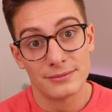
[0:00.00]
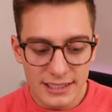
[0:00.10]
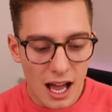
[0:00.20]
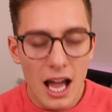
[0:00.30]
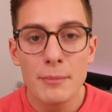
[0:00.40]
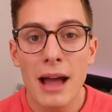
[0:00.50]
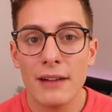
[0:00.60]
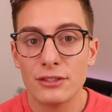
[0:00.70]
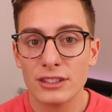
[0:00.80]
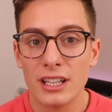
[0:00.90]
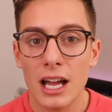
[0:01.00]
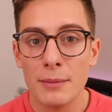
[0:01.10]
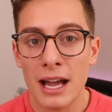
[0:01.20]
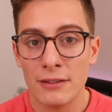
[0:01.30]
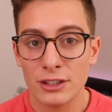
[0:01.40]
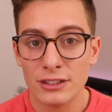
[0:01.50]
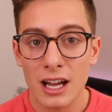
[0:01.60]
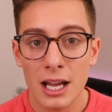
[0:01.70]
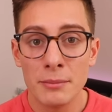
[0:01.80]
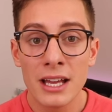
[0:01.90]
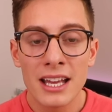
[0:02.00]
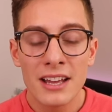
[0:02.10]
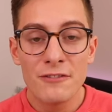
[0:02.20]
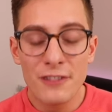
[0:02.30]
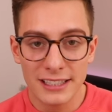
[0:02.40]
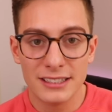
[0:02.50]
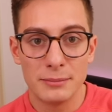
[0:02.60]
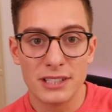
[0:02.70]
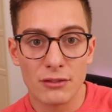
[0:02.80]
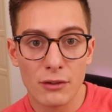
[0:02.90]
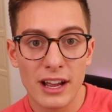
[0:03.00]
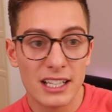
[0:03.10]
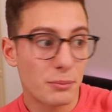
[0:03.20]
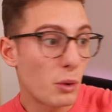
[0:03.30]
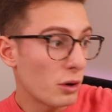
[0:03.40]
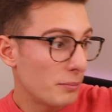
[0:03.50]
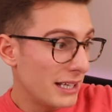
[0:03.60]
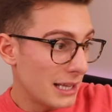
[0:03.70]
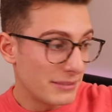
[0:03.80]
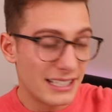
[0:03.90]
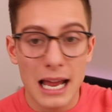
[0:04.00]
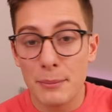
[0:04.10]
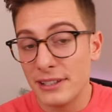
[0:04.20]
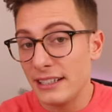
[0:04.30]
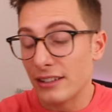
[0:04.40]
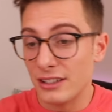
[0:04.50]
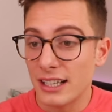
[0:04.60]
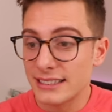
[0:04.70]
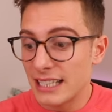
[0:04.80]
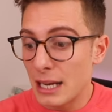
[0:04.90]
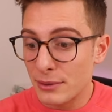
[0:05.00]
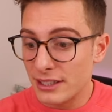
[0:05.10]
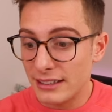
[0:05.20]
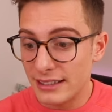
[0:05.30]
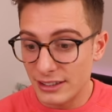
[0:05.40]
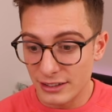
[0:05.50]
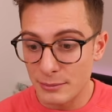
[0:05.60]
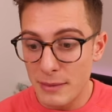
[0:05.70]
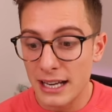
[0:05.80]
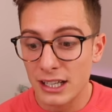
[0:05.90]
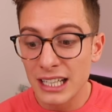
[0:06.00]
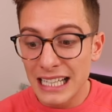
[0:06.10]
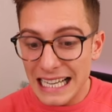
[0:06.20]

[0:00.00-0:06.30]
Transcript: Time after time after time, victims of revenge porn, be them celebrities or not celebrities, it doesn't matter.